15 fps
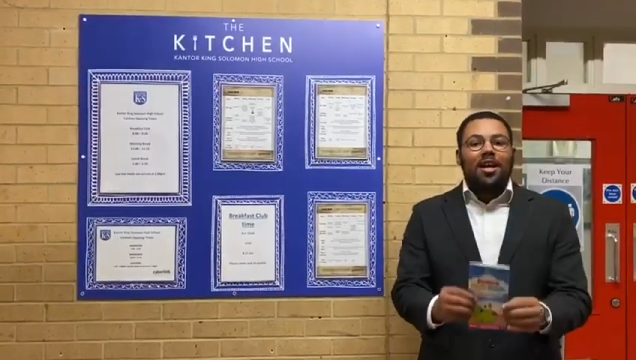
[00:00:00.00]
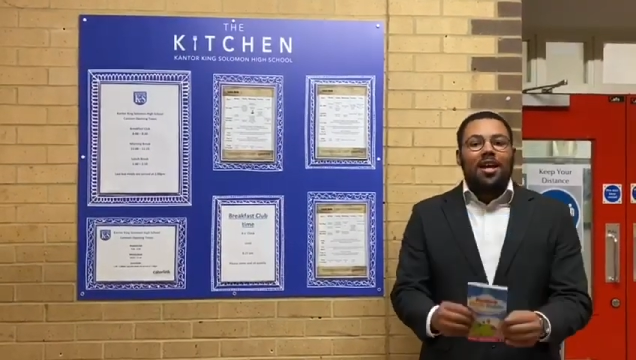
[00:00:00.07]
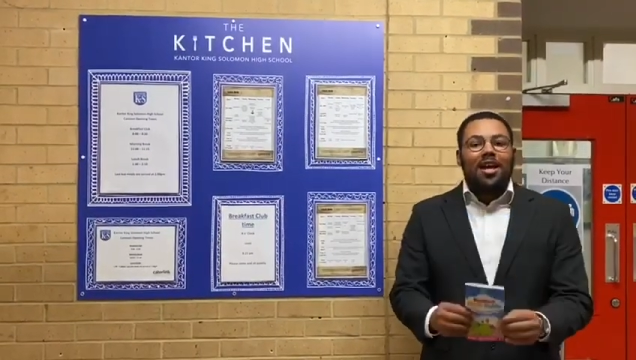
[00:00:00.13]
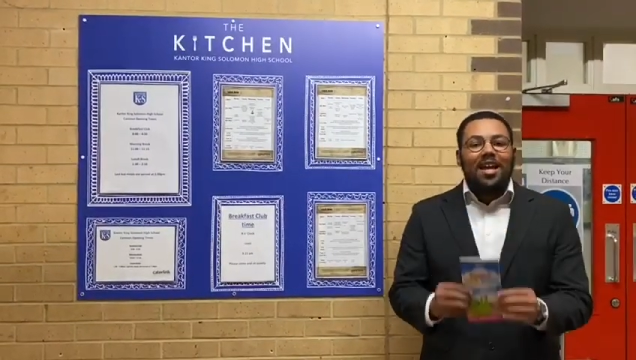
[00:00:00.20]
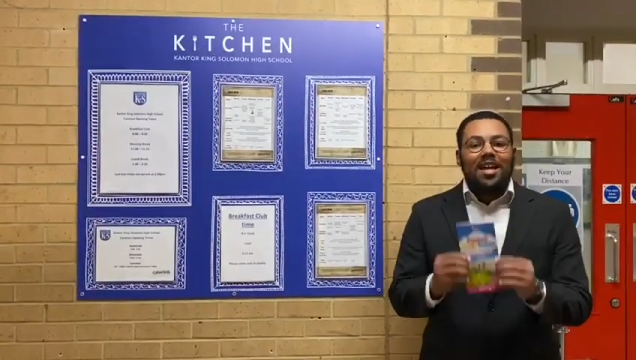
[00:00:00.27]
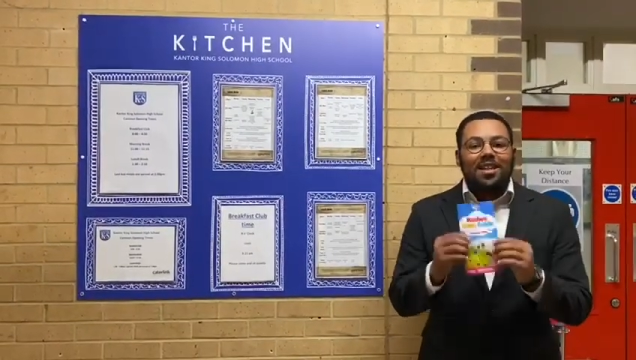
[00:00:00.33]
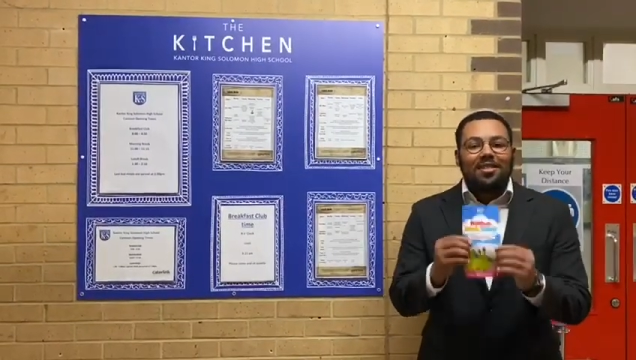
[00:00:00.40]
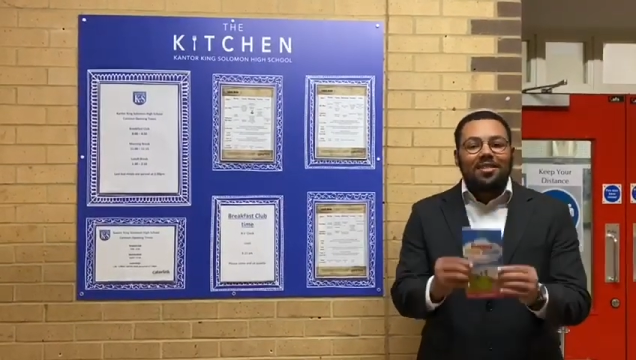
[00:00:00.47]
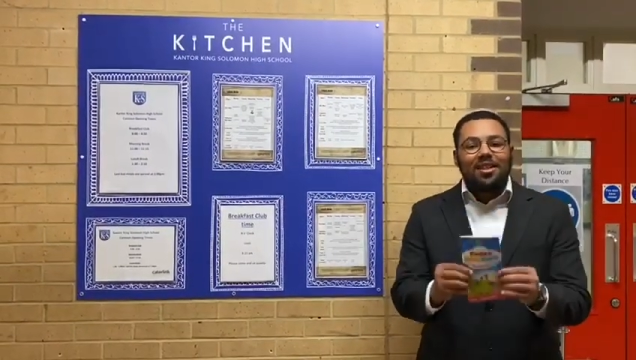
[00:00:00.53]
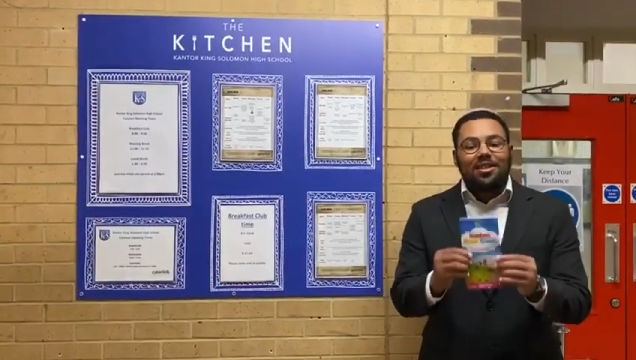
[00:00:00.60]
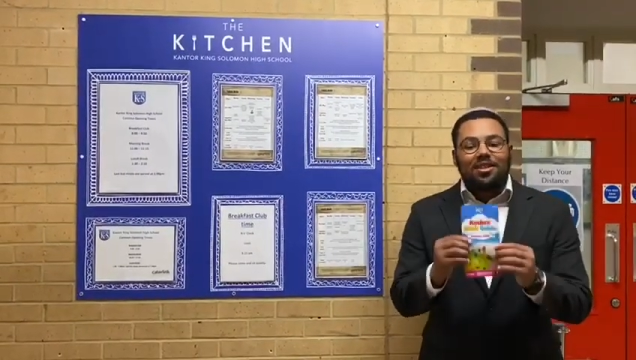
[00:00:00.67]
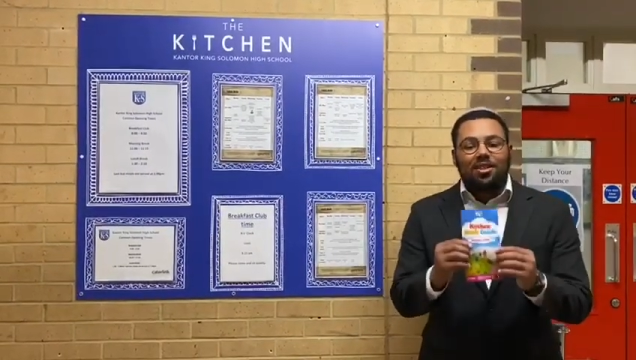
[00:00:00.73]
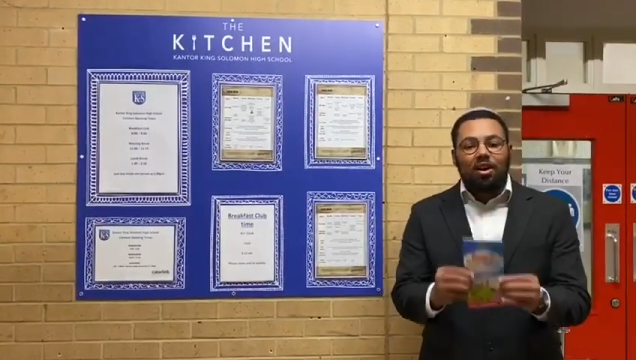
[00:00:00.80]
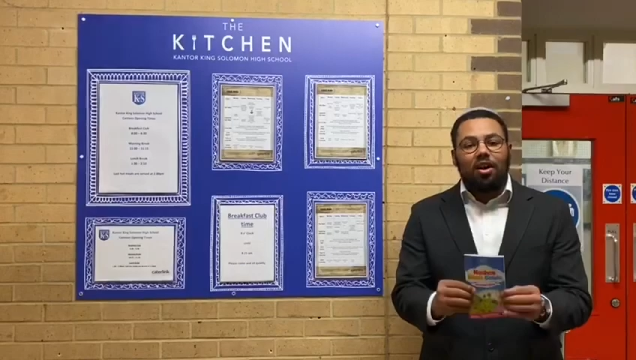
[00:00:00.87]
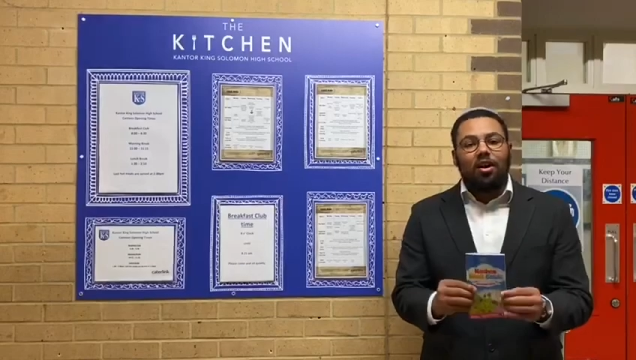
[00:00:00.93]
In this
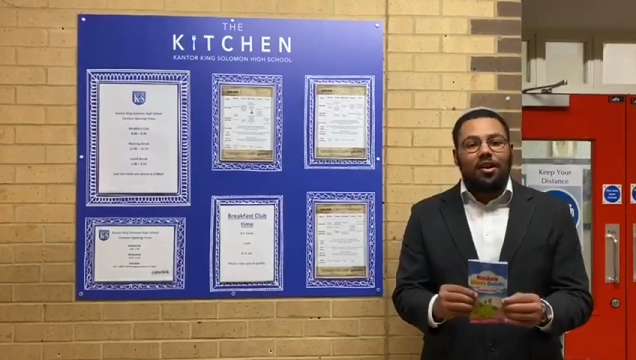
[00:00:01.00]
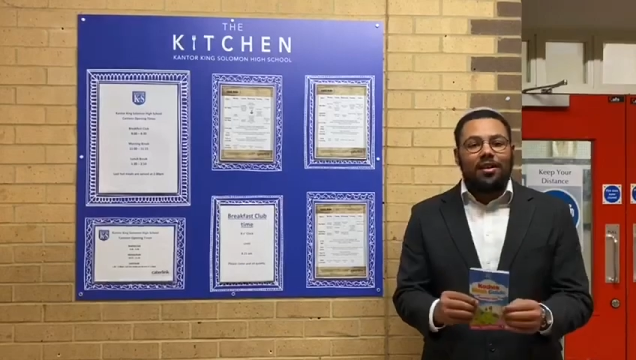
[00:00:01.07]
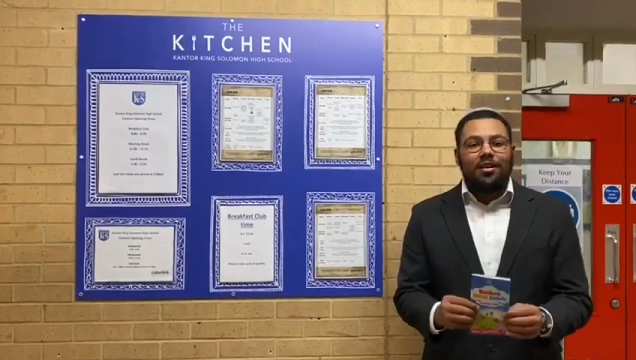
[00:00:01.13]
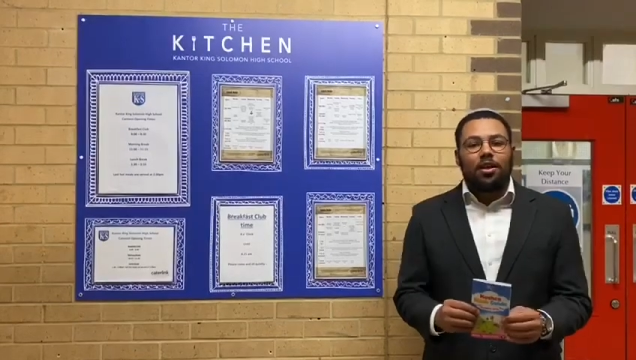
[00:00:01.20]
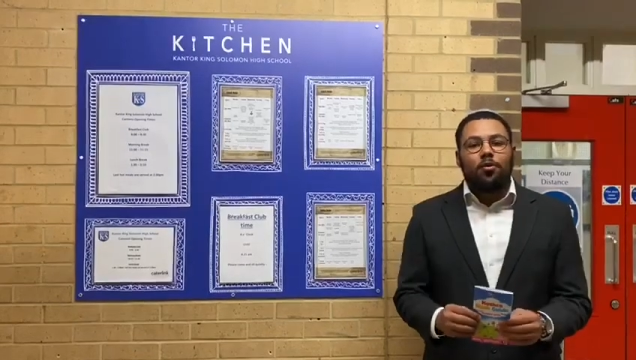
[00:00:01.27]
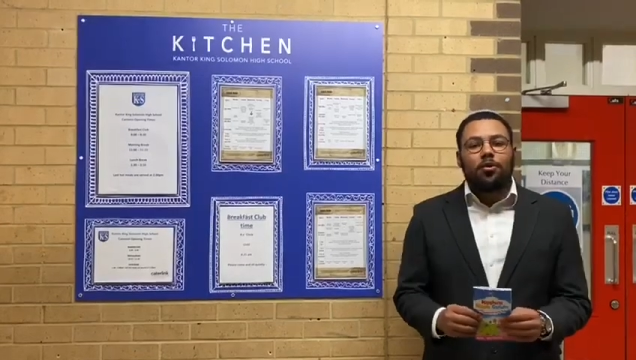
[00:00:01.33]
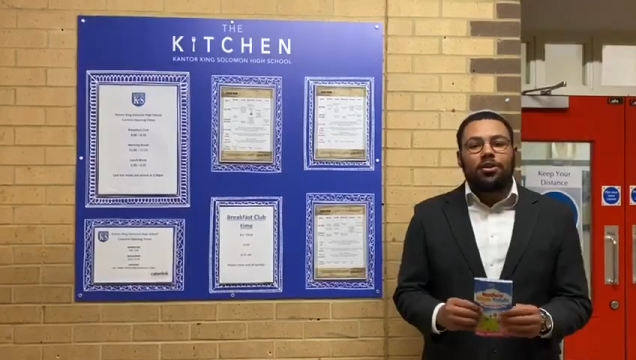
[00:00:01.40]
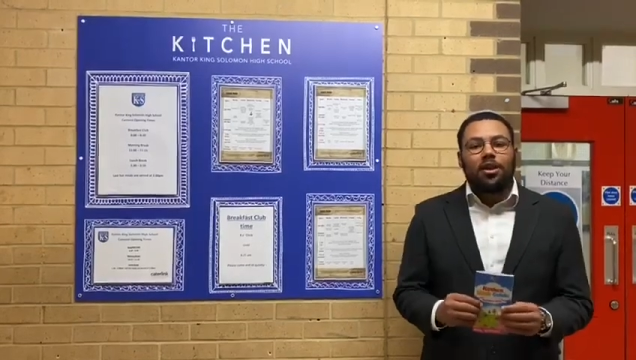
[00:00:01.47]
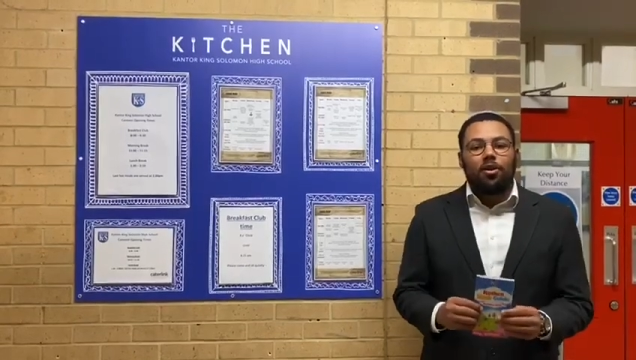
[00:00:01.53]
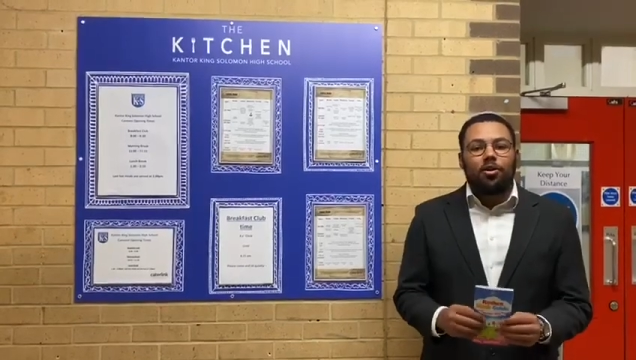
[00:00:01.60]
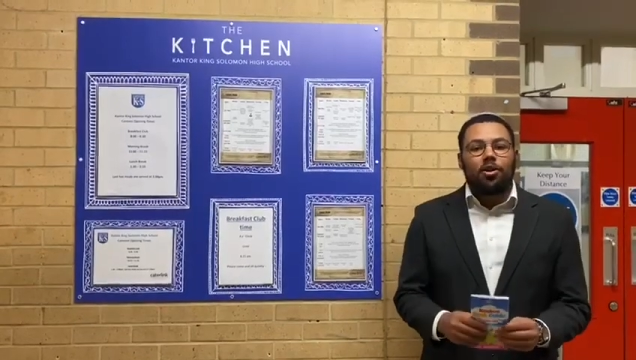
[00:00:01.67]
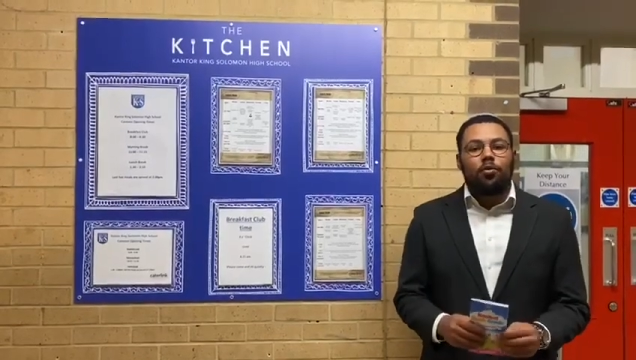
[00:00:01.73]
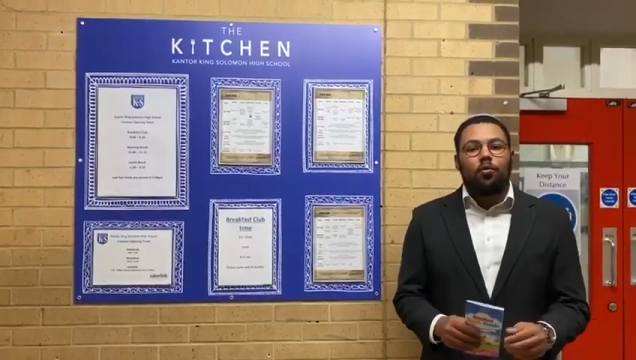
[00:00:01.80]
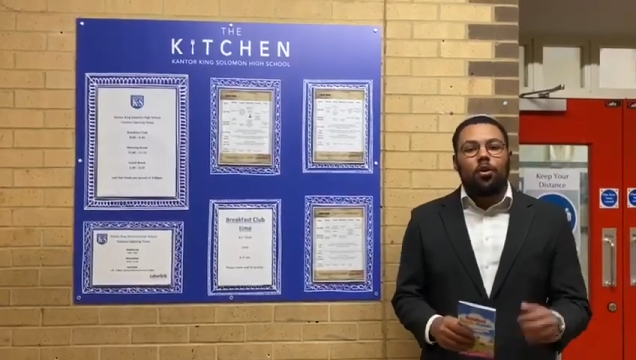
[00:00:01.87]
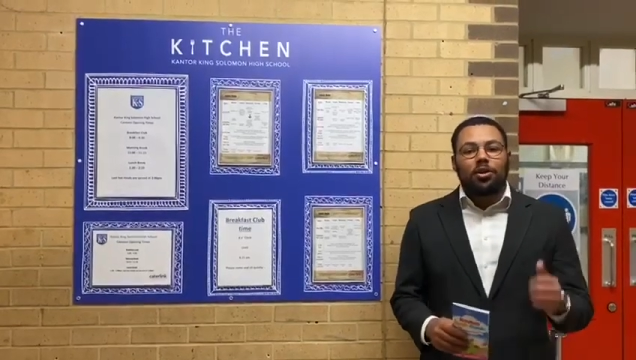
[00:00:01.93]
guide, it will tell
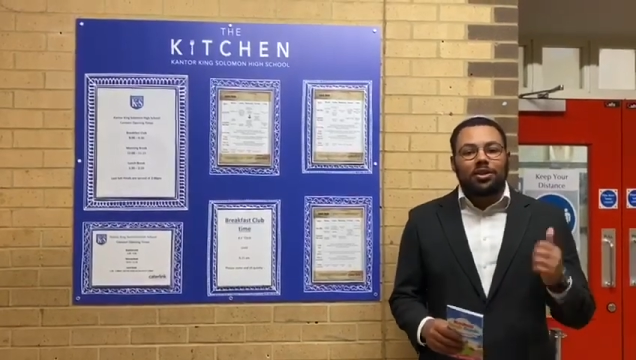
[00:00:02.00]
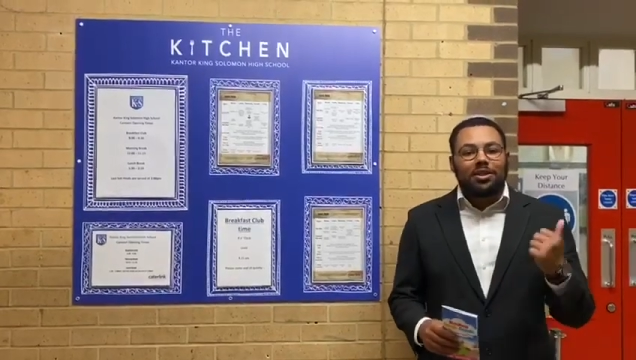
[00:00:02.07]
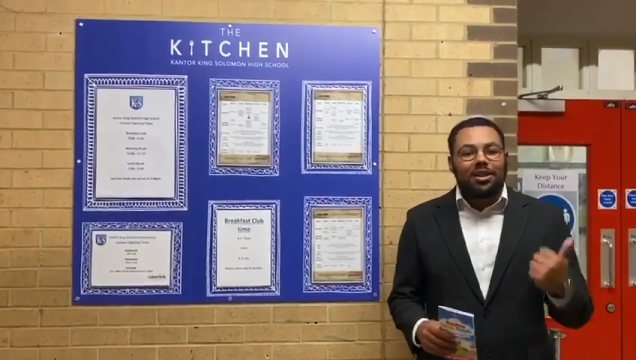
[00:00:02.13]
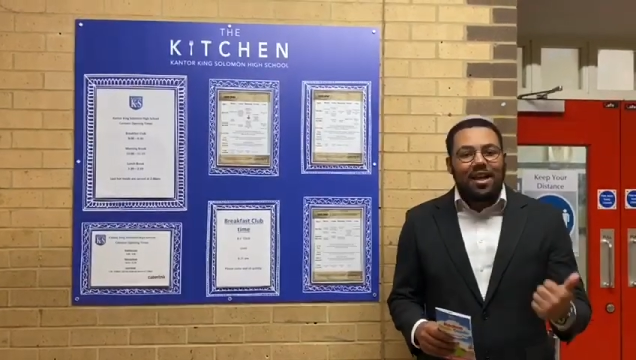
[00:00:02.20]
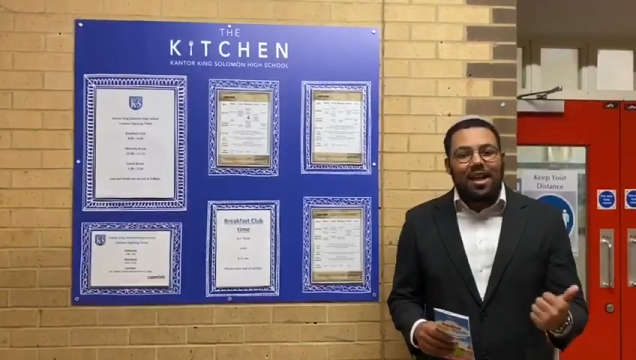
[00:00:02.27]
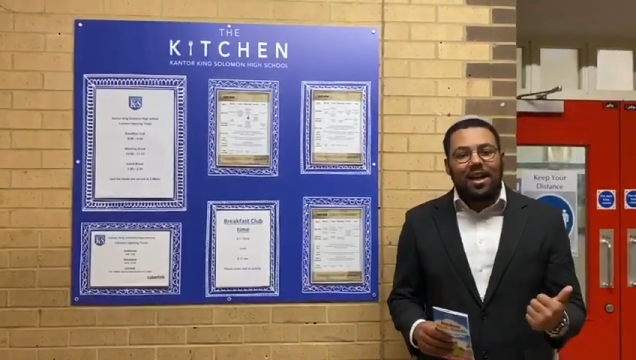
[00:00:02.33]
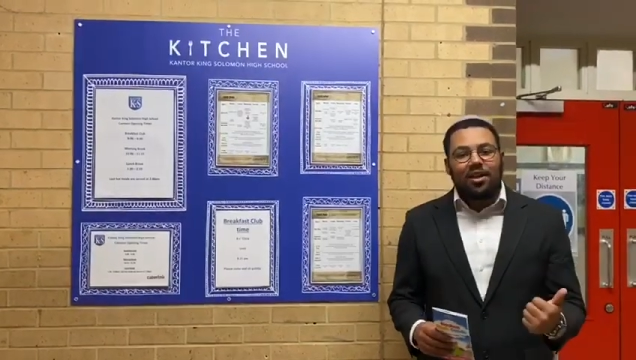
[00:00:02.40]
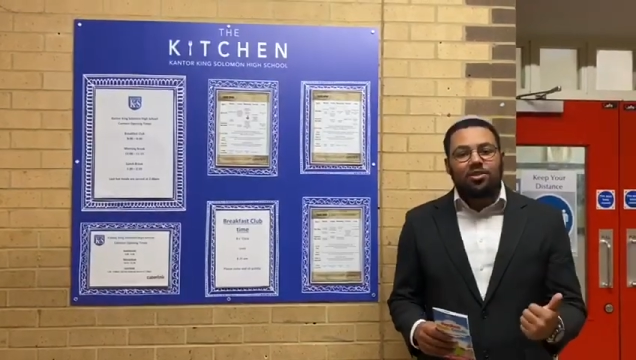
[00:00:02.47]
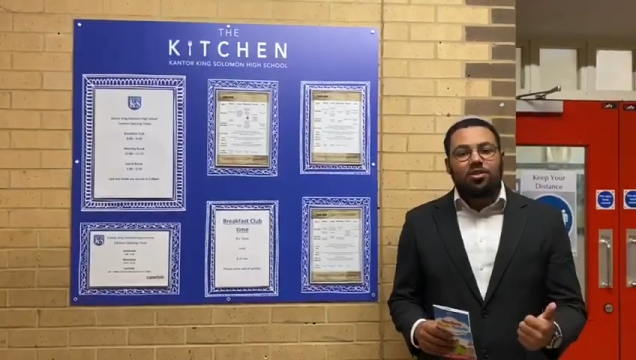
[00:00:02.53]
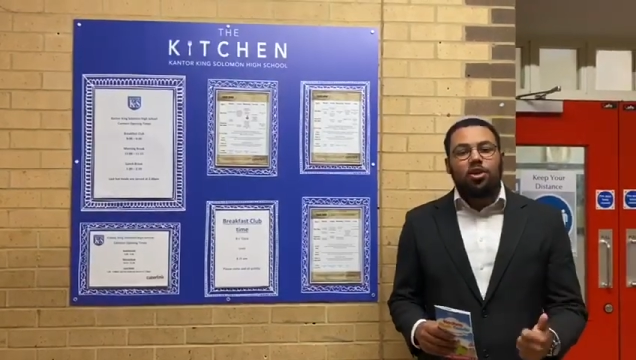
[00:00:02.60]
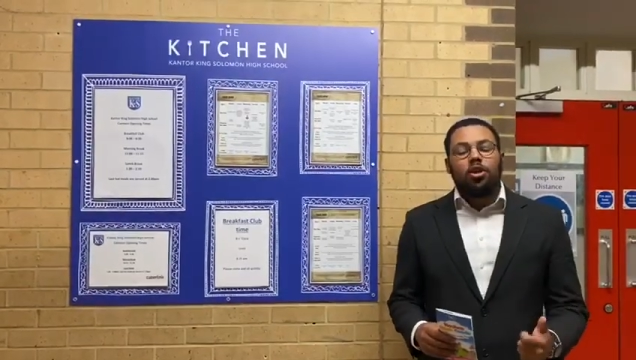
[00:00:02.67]
you what snacks,